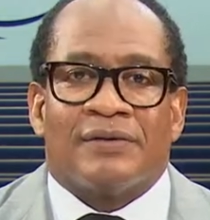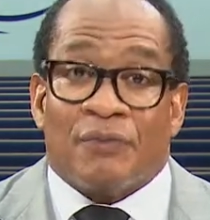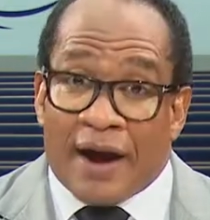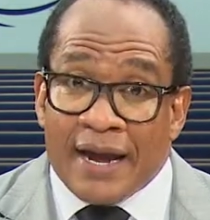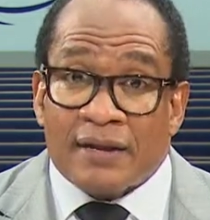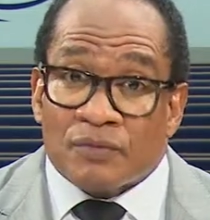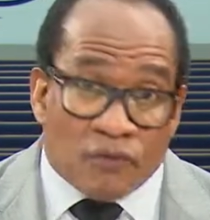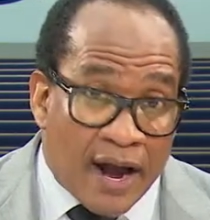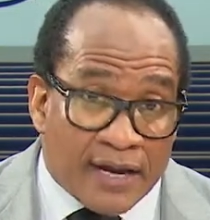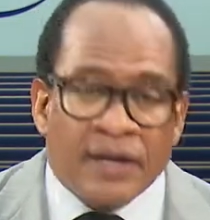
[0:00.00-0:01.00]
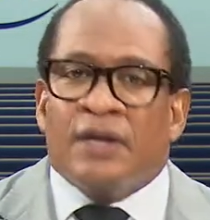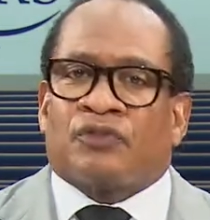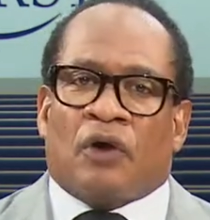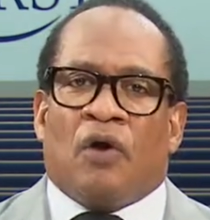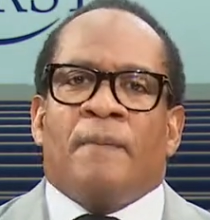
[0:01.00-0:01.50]
Right? Right?
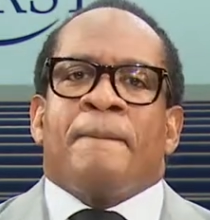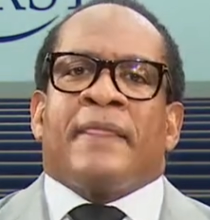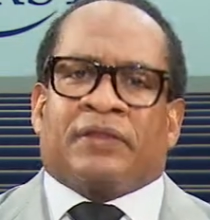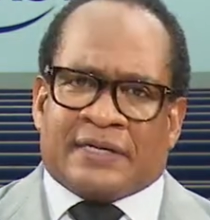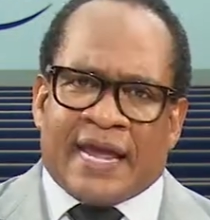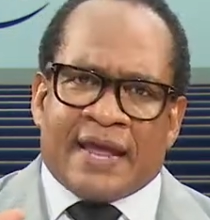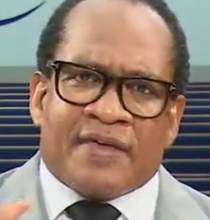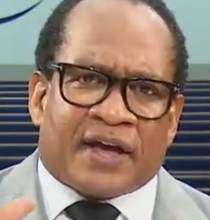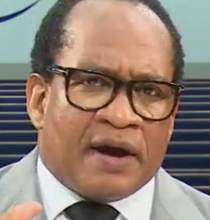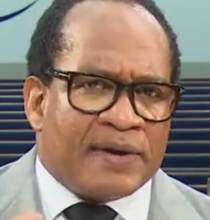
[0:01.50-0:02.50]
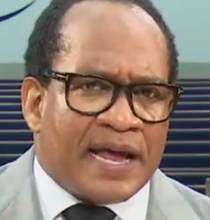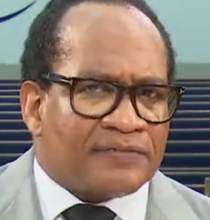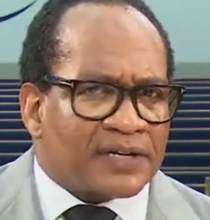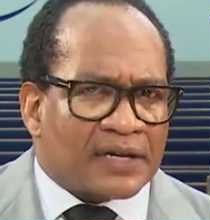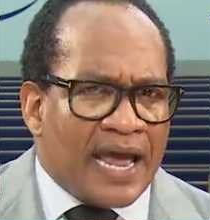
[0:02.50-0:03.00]
So today they're coming
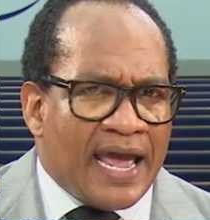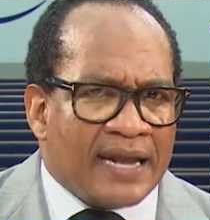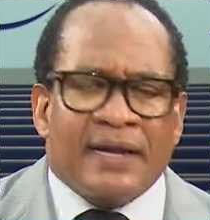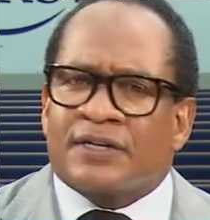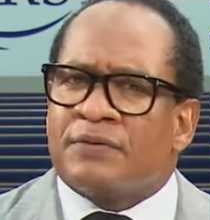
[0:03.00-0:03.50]
after the Klan.